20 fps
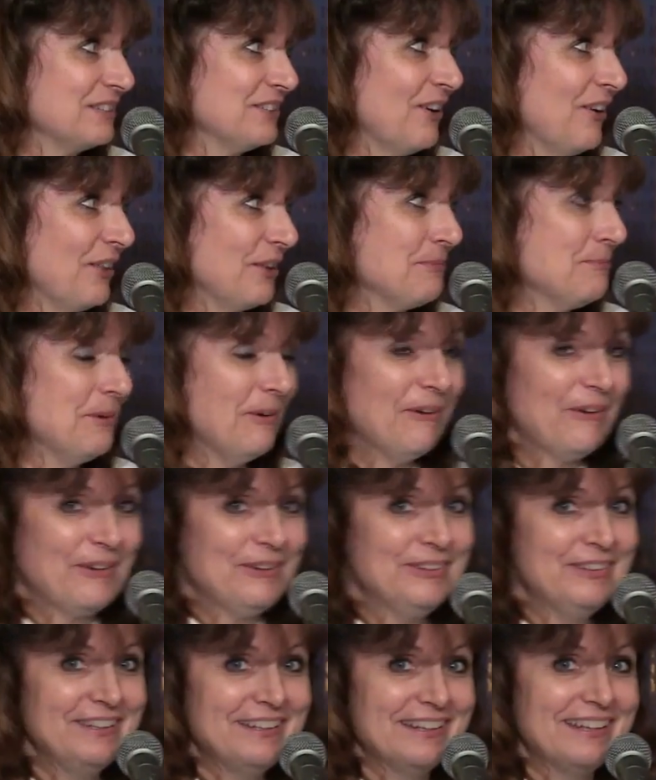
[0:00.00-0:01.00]
Dolly
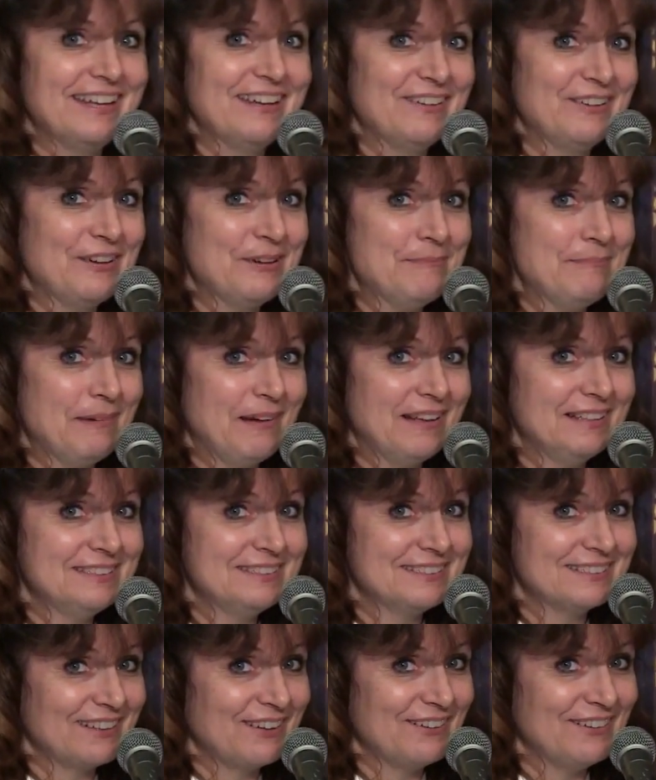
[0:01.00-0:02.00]
Parton to get on a
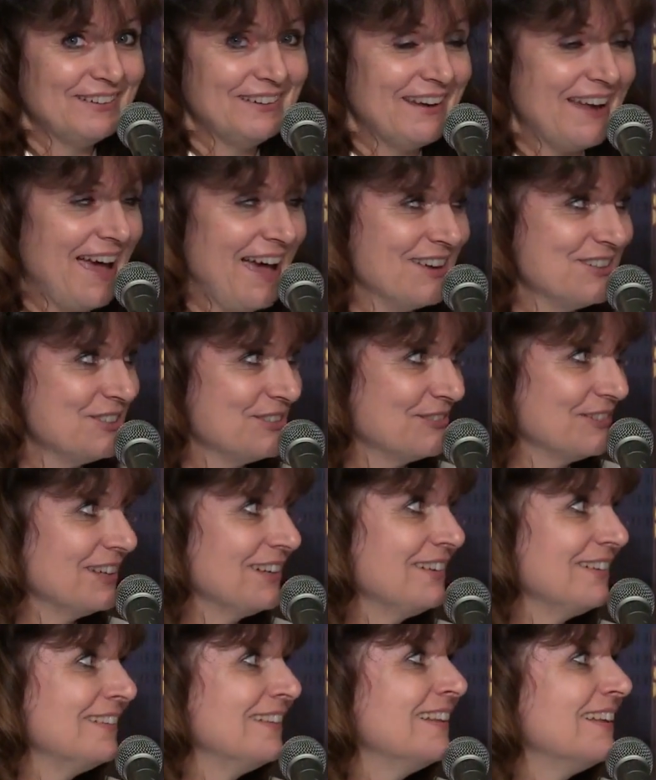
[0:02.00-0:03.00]
bus and go to
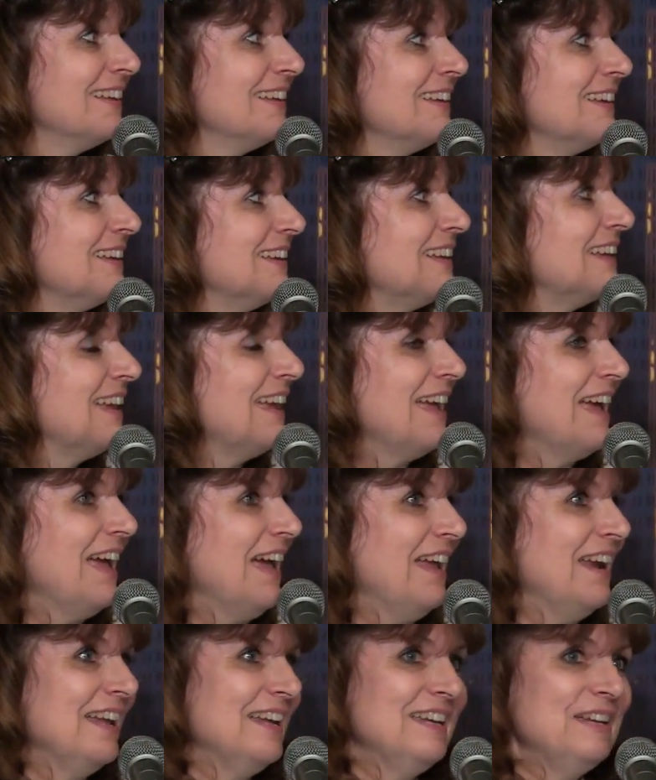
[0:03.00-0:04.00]
Nashville.
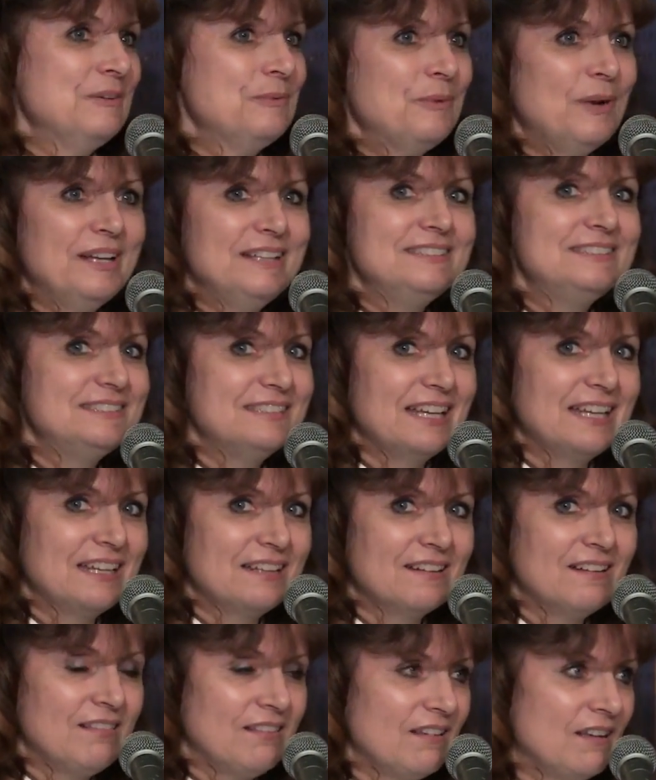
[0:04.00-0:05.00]
And I didn't want to sing
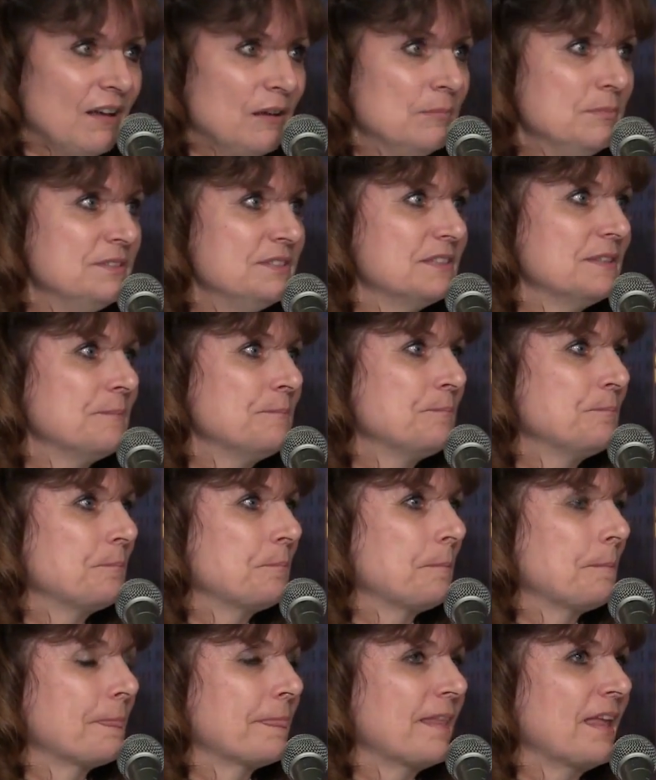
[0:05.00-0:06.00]
in clubs.
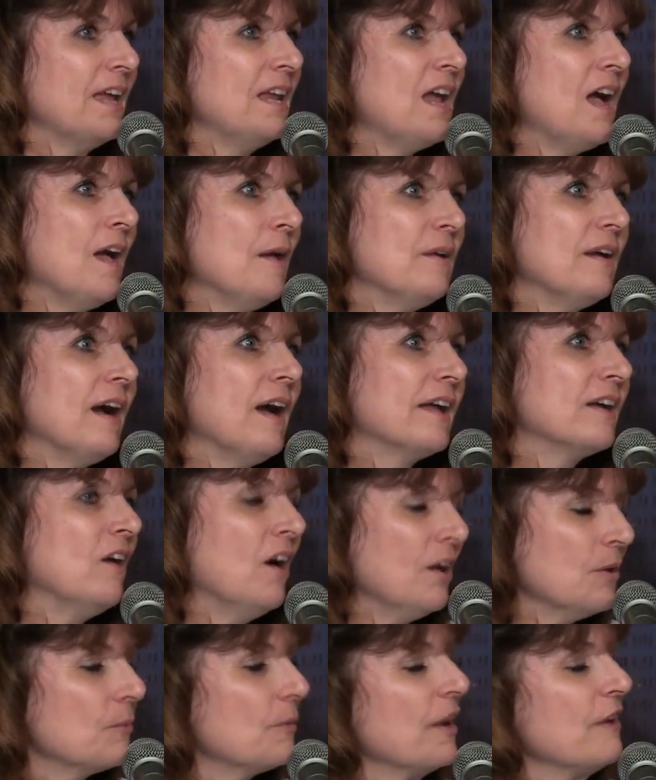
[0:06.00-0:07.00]
And I
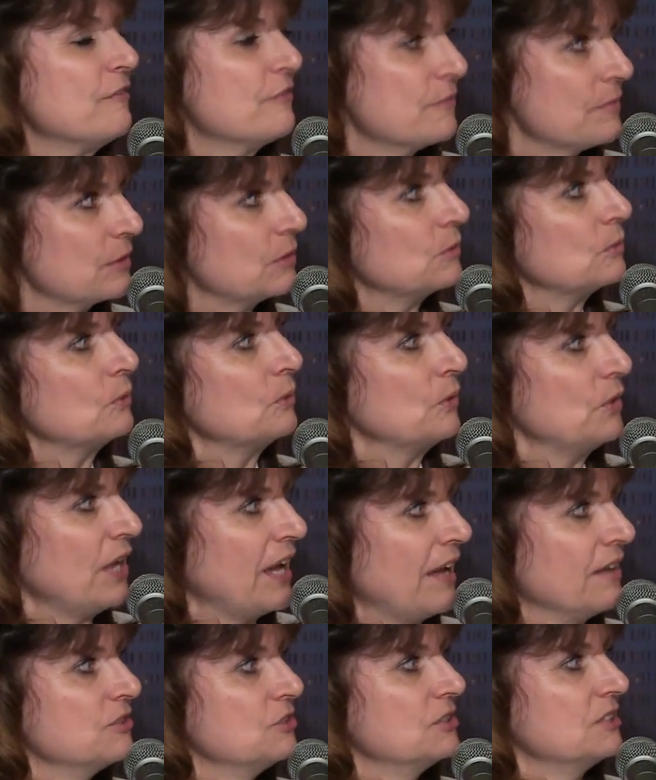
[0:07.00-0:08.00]
got away from the Lord,
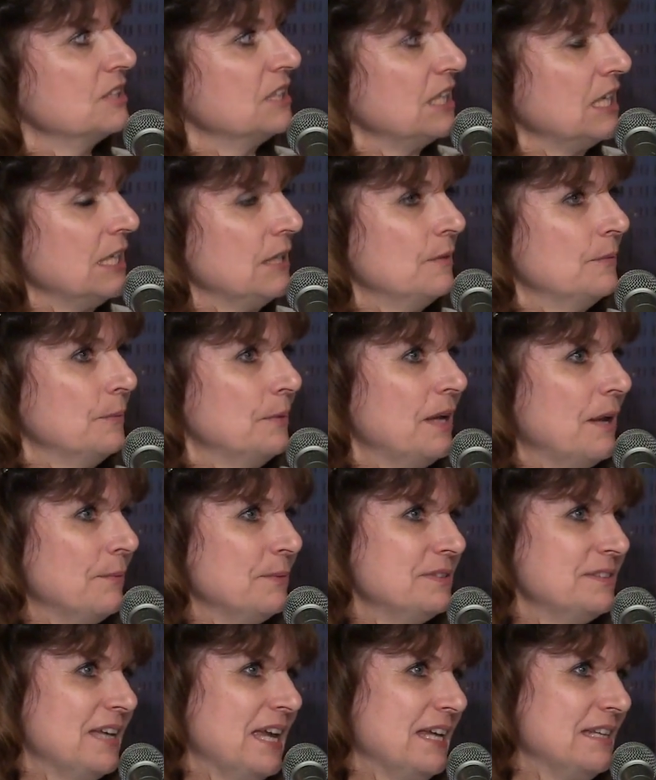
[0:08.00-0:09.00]
actually. When I
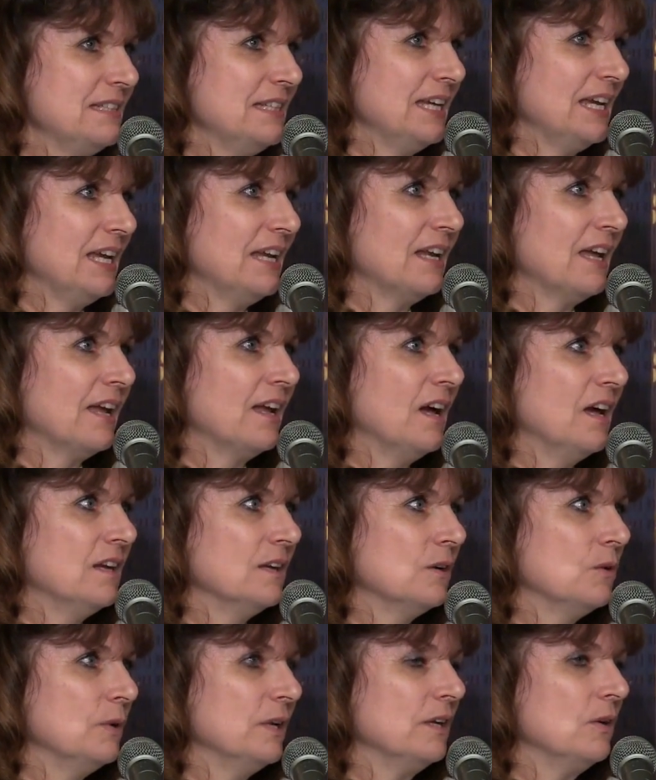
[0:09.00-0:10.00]
was 18, I kind
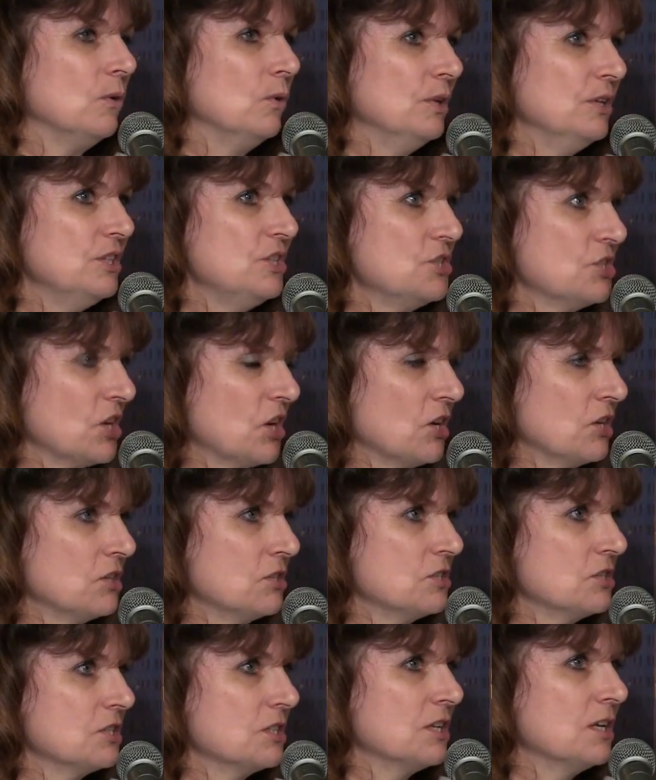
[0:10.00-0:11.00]
of quit going to
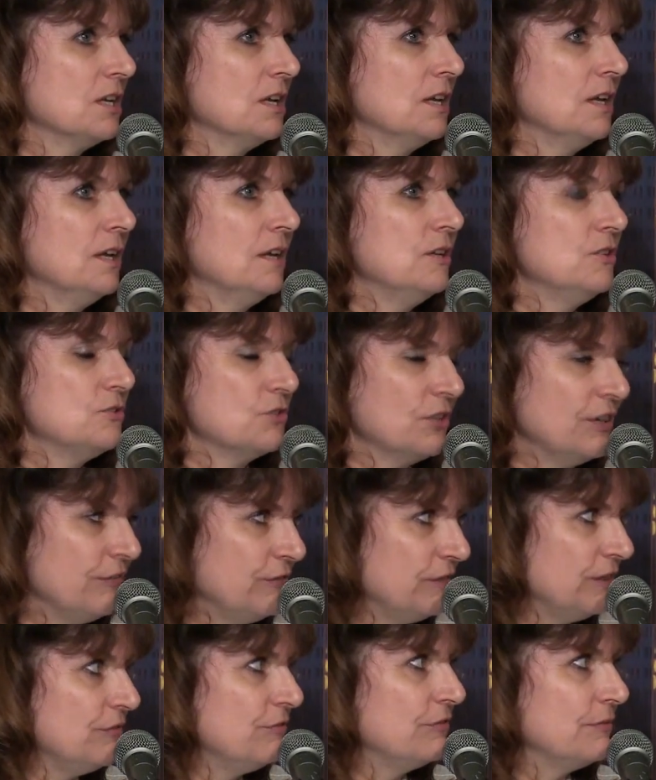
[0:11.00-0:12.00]
church,
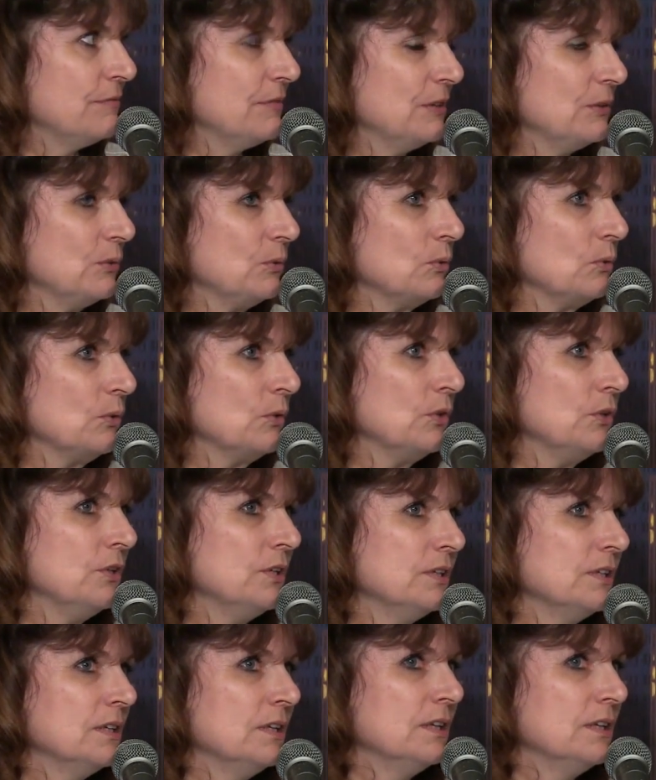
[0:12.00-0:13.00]
drifted from the Lord,